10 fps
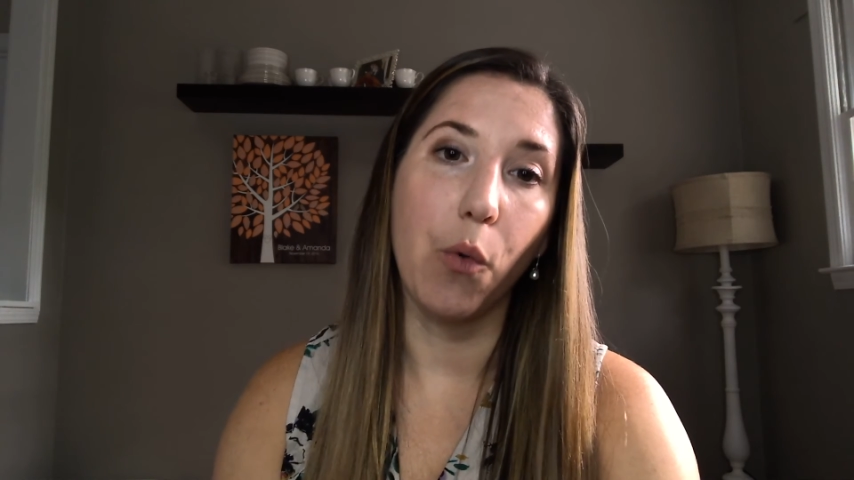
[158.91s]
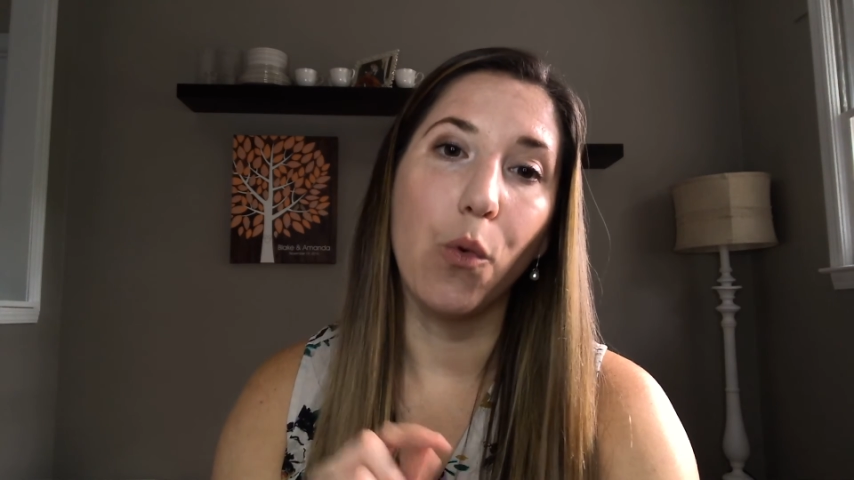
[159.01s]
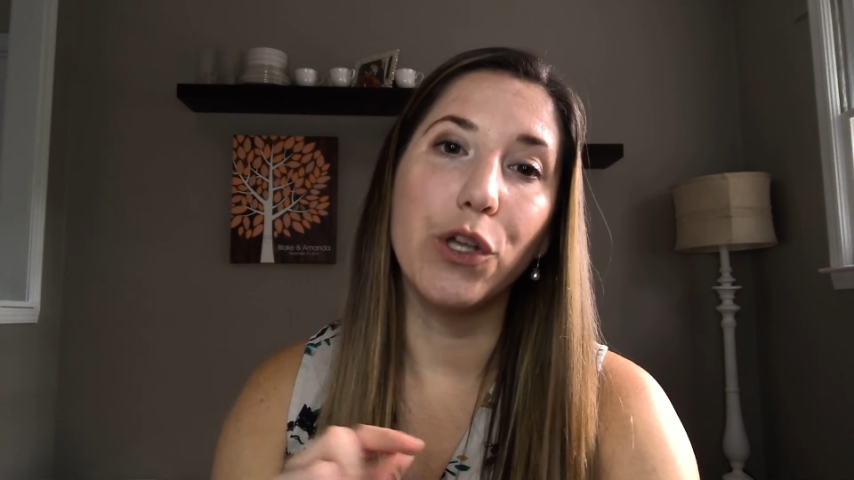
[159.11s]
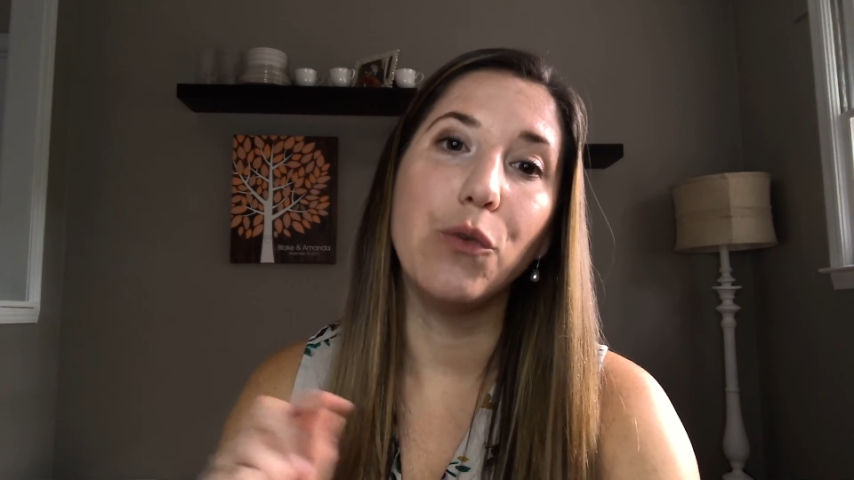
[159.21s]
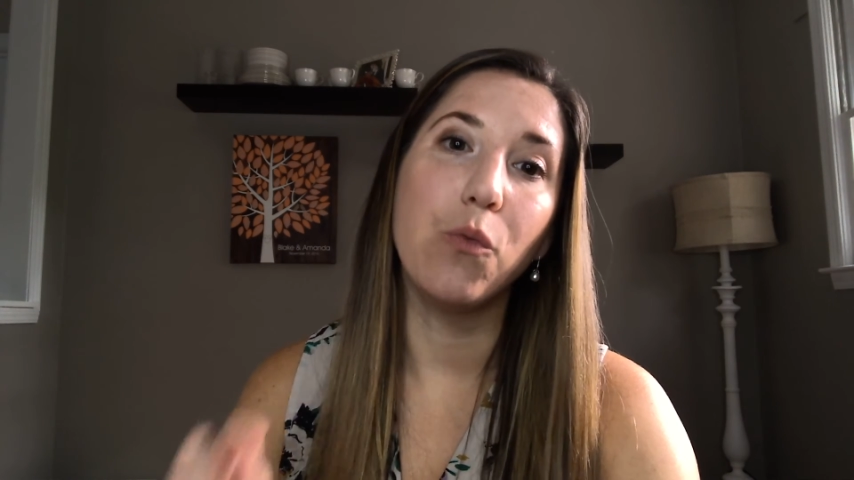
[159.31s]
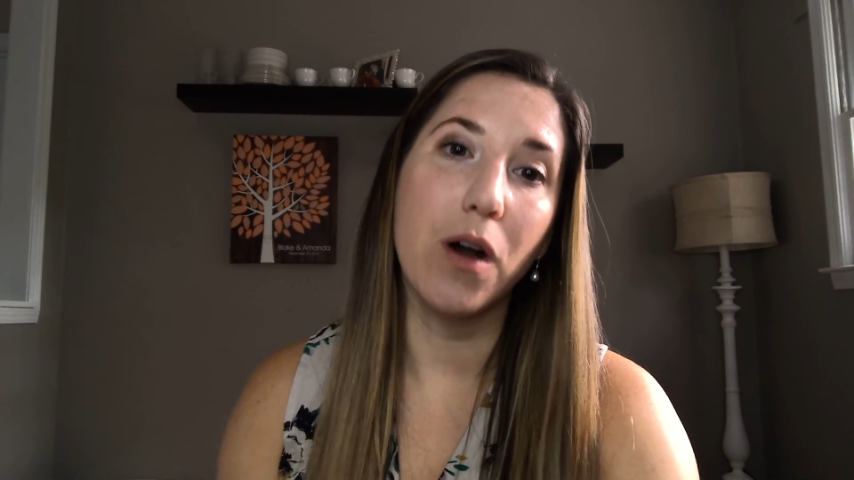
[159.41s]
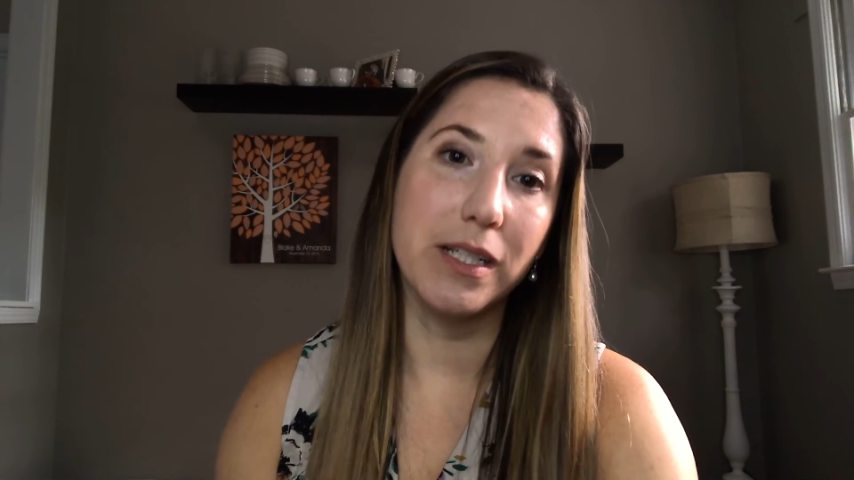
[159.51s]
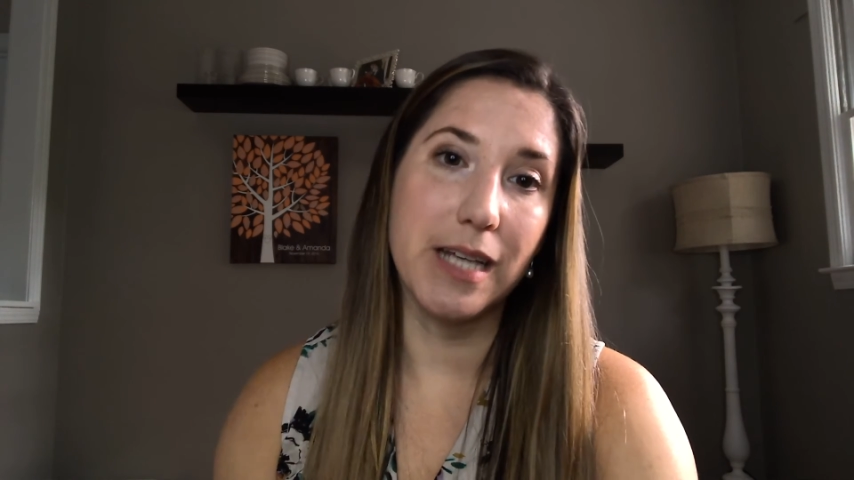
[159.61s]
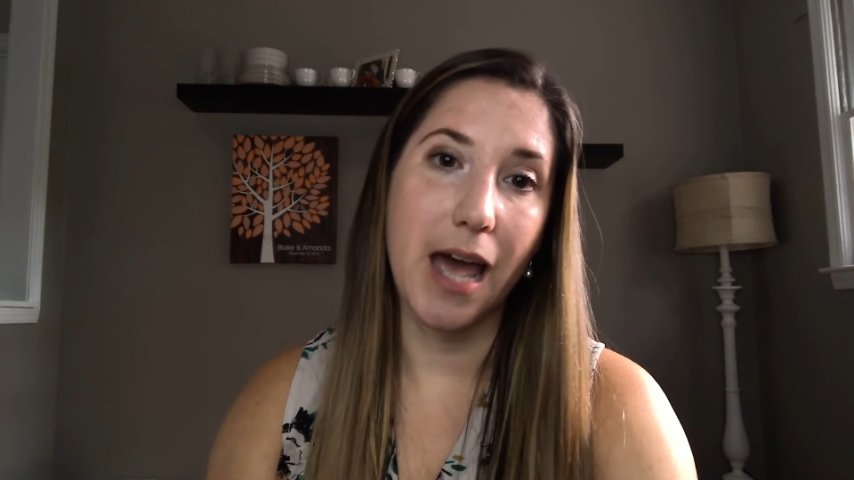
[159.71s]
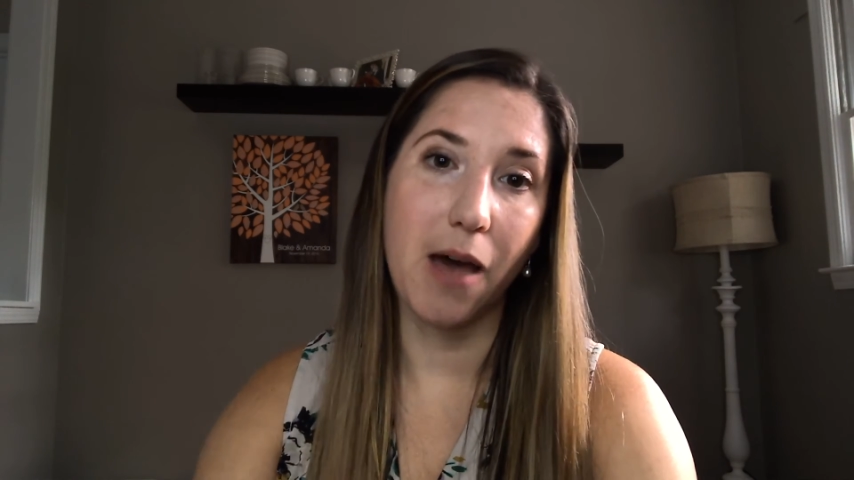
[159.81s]
what you want
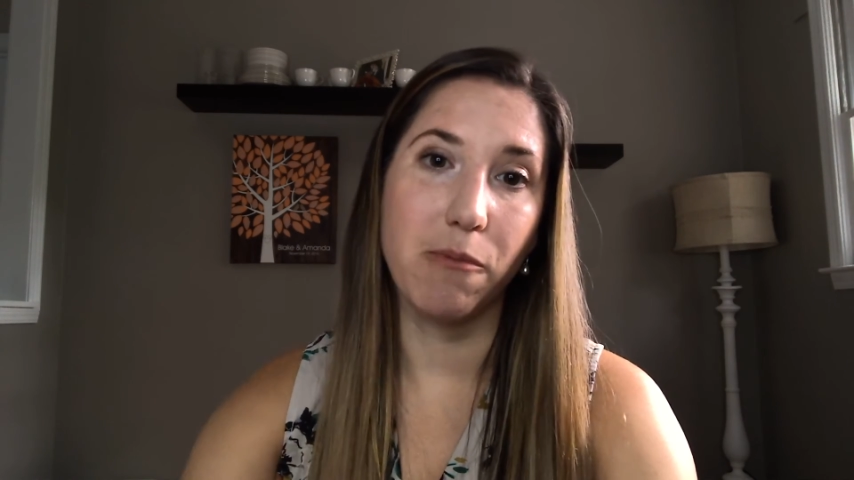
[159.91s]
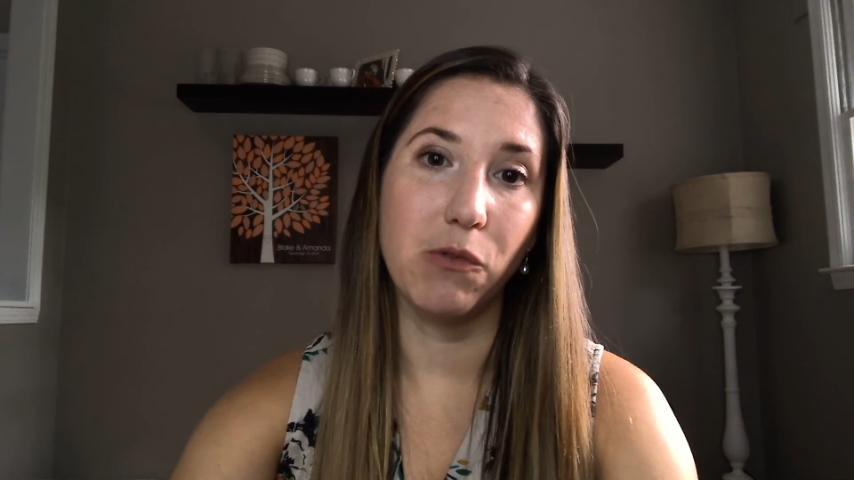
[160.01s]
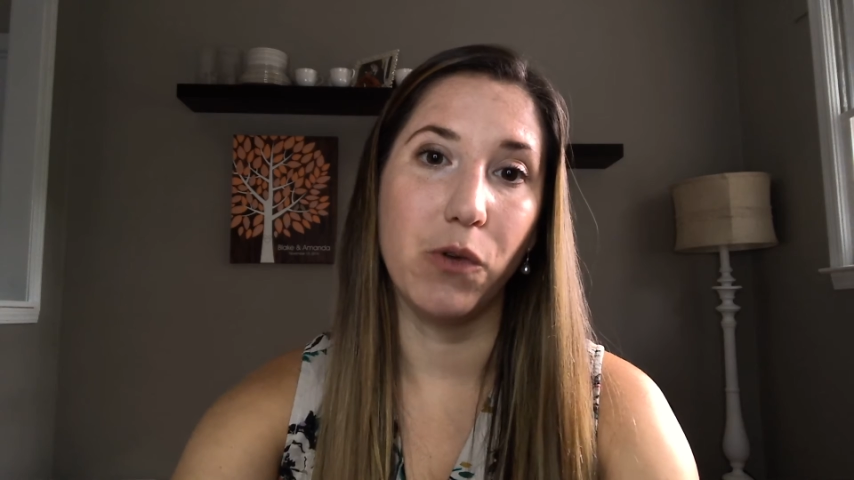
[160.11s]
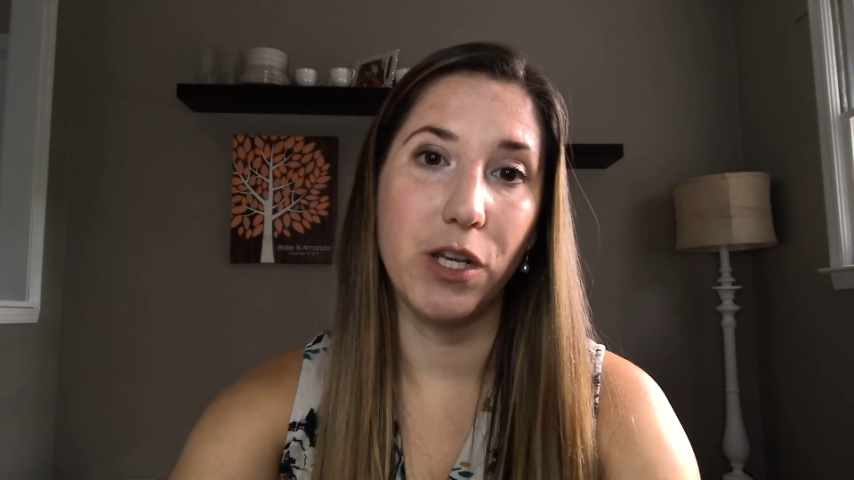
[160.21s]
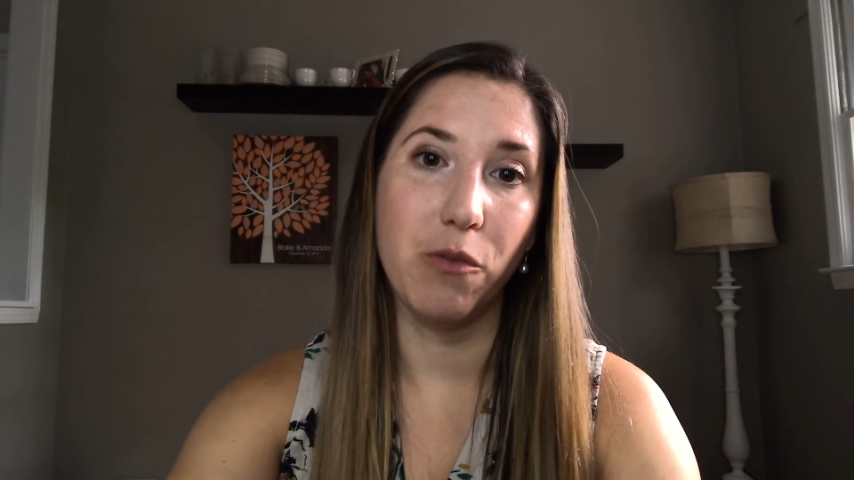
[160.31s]
to happen when you